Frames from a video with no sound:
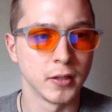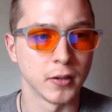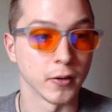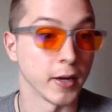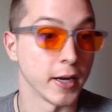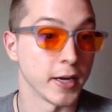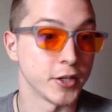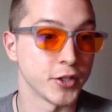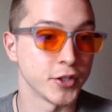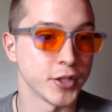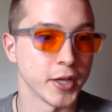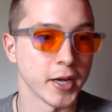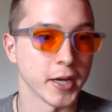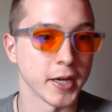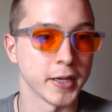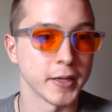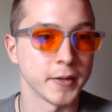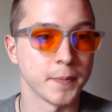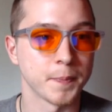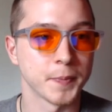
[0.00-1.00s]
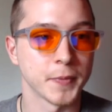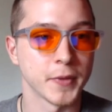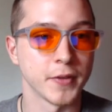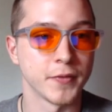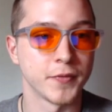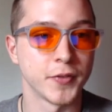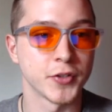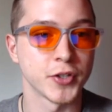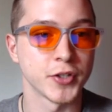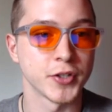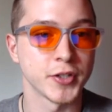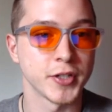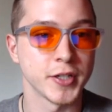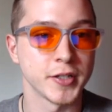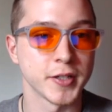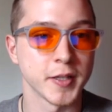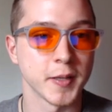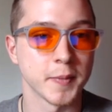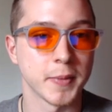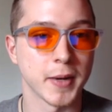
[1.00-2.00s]
or HCI,
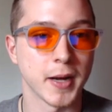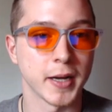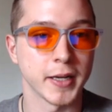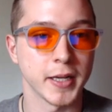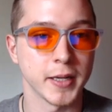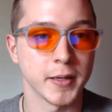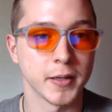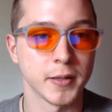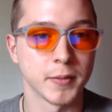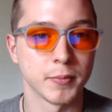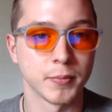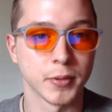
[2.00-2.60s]
deficiencies in the body,